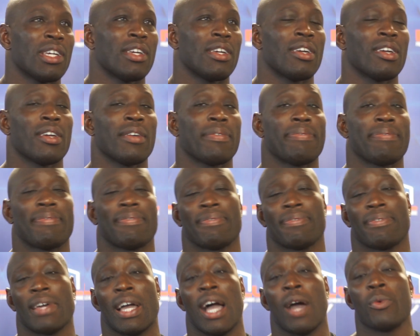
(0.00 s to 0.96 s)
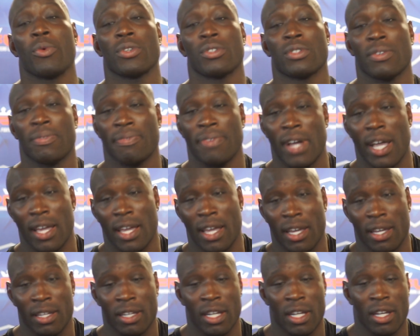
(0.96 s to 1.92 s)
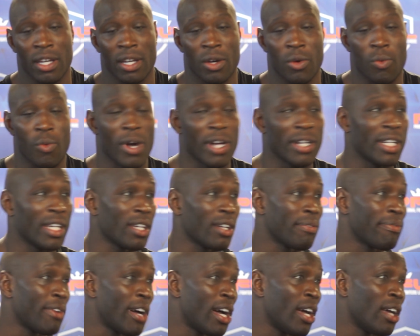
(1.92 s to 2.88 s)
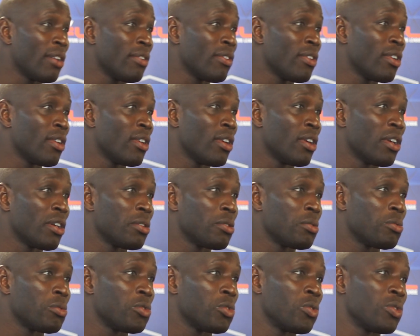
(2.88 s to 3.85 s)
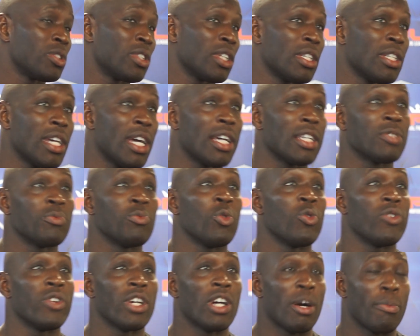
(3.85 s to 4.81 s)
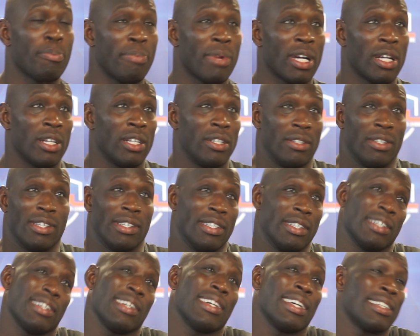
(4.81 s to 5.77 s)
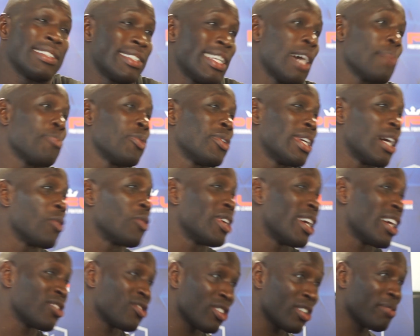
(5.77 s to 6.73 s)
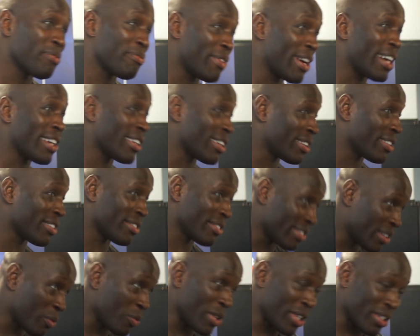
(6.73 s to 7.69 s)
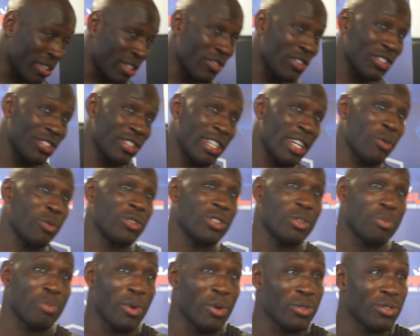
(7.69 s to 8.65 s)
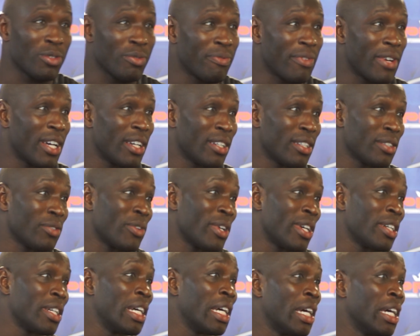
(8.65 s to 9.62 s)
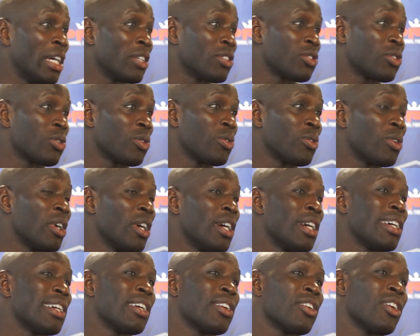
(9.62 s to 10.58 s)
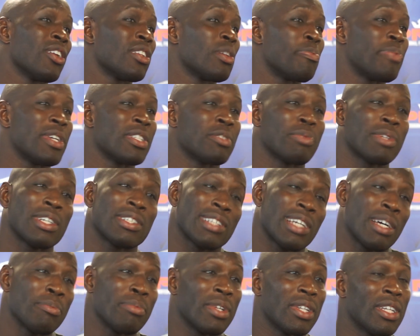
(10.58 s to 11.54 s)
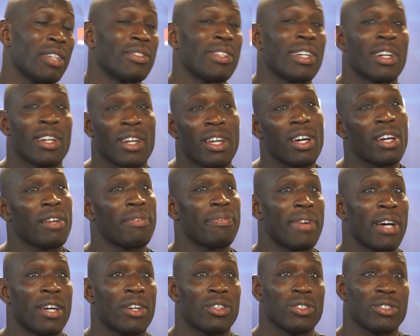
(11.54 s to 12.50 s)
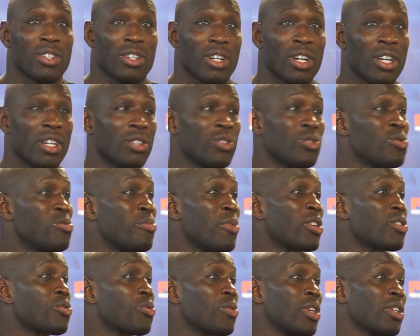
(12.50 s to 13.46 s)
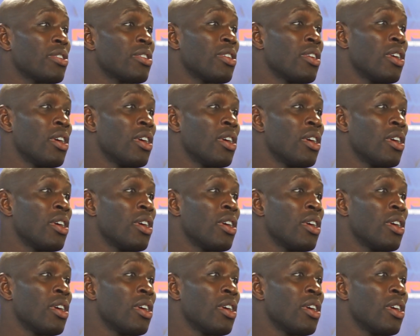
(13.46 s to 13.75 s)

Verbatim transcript: if I were to fight a 185, you say, yeah, he's moving up, but at that point, I would actually fight in the weight division I was supposed to fight in, right? So it all depends because I believe that a lot of fighters are cutting too much weight.